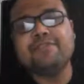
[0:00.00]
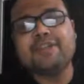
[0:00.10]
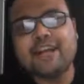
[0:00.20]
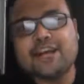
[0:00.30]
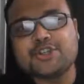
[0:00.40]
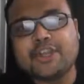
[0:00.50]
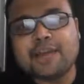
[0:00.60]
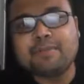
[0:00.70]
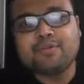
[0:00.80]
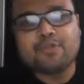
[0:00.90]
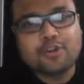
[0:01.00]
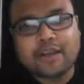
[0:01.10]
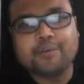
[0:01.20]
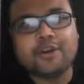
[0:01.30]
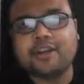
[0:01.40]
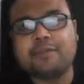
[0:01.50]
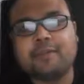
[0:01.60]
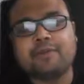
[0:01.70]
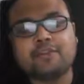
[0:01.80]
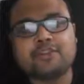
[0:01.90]
Abhilash and I'm a full-time trader
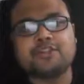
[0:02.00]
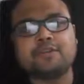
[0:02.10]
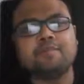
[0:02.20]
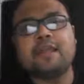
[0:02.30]
by profession.